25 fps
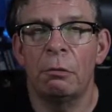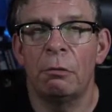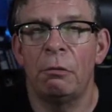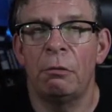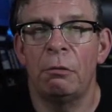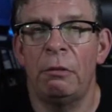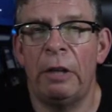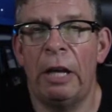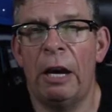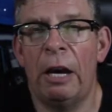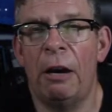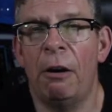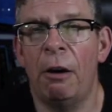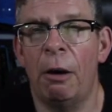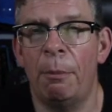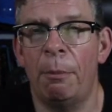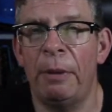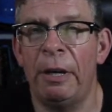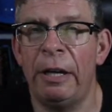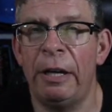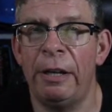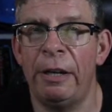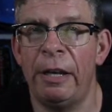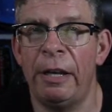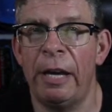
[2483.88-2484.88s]
now how
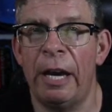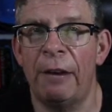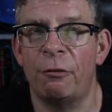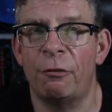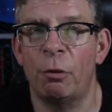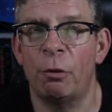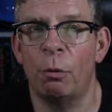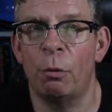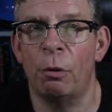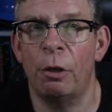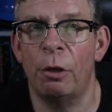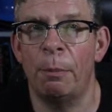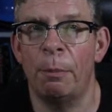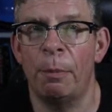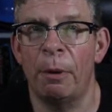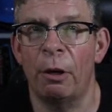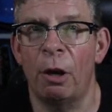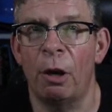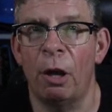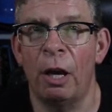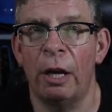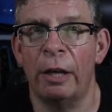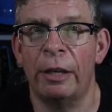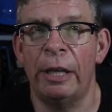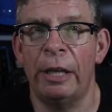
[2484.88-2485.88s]
many do you have to worry about
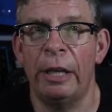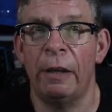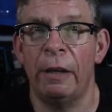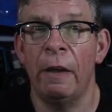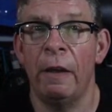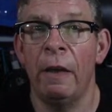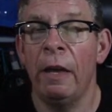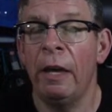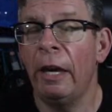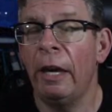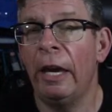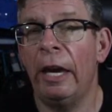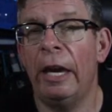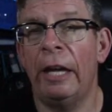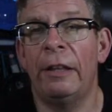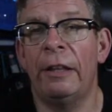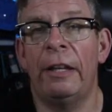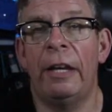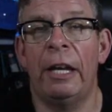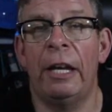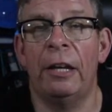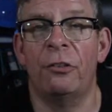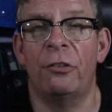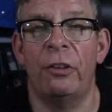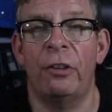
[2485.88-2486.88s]
locking? And the
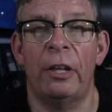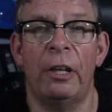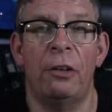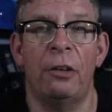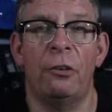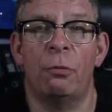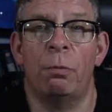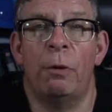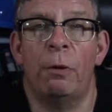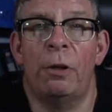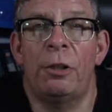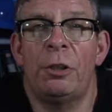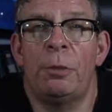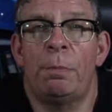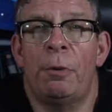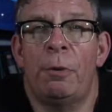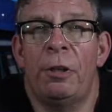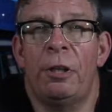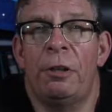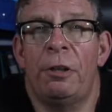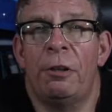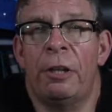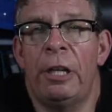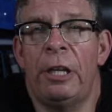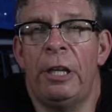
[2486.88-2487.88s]
next thing is, where'd you put
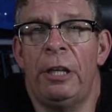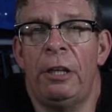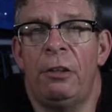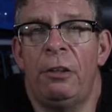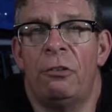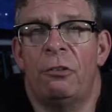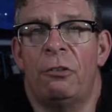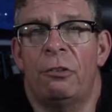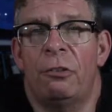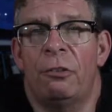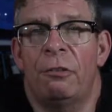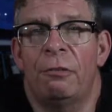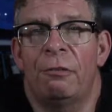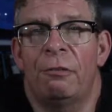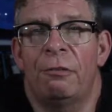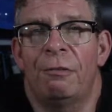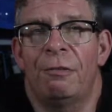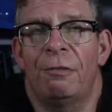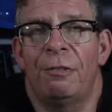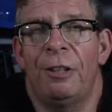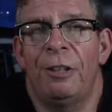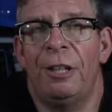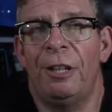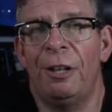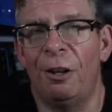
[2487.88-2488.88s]
your keys?
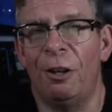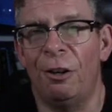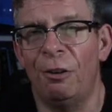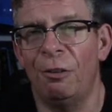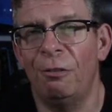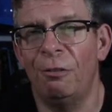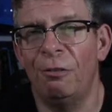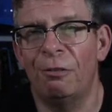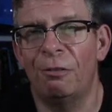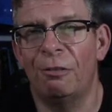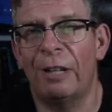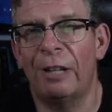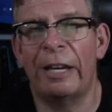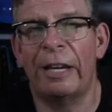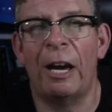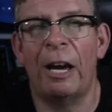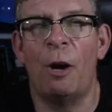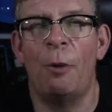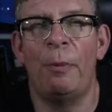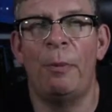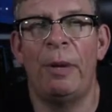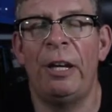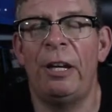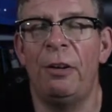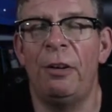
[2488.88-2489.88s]
You know, like
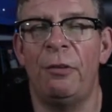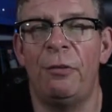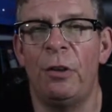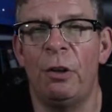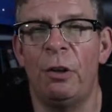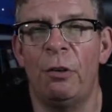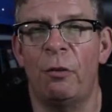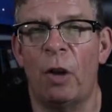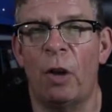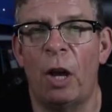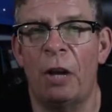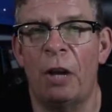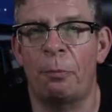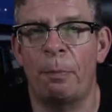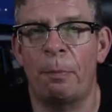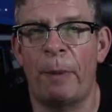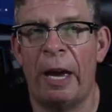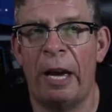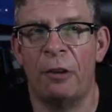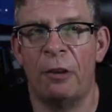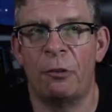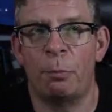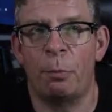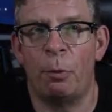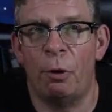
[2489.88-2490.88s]
how many of you have lost
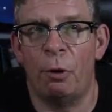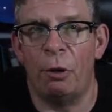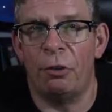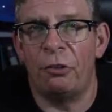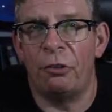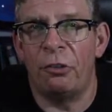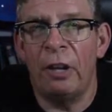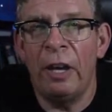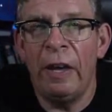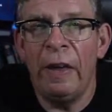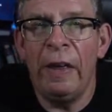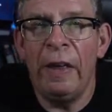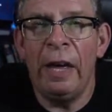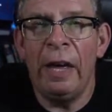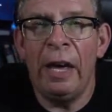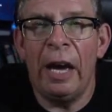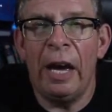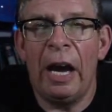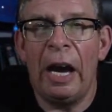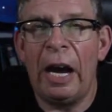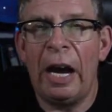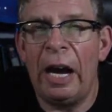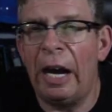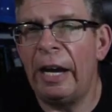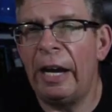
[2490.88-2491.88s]
passports?
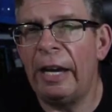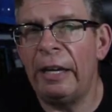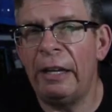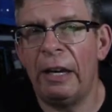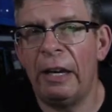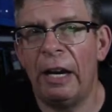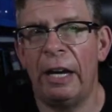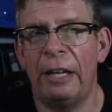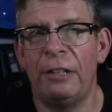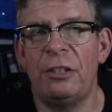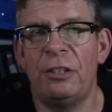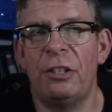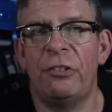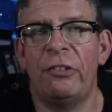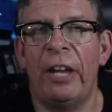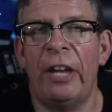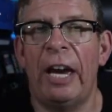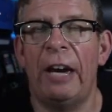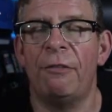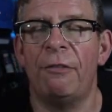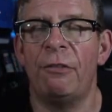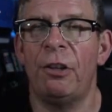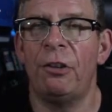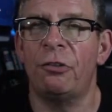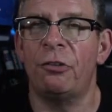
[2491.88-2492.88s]
I just
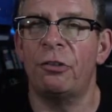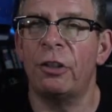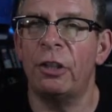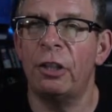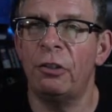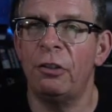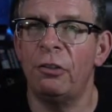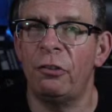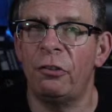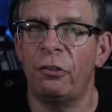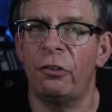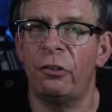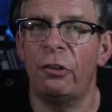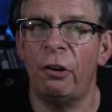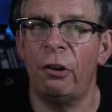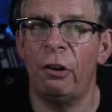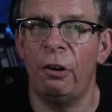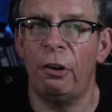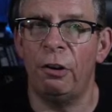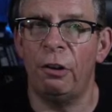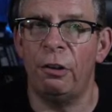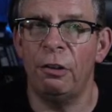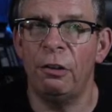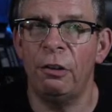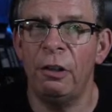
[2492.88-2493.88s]
have this
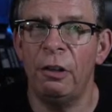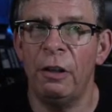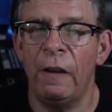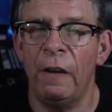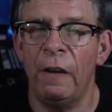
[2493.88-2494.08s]
concern